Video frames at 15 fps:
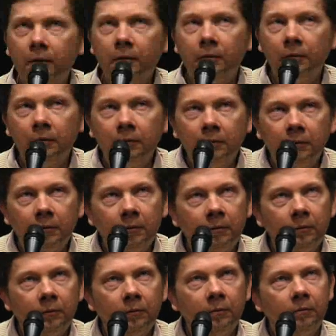
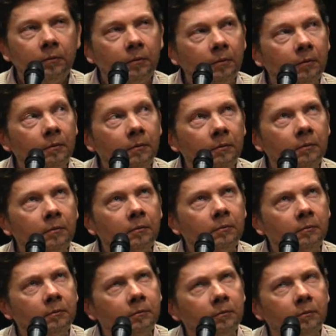
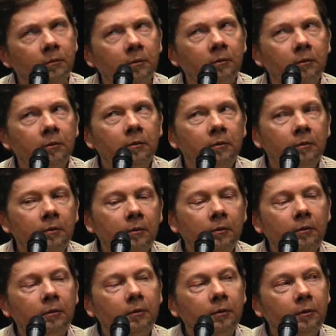
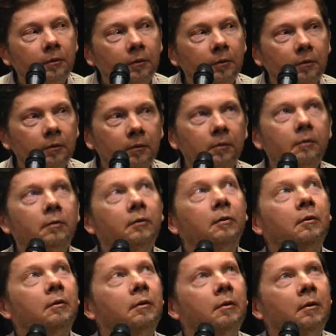
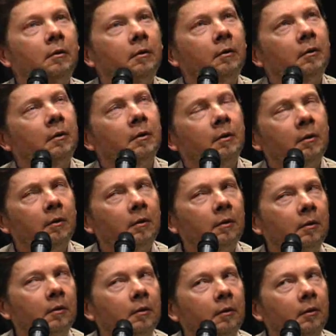
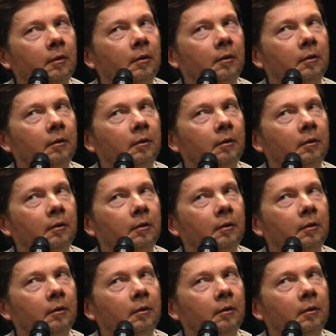Nobody speaks.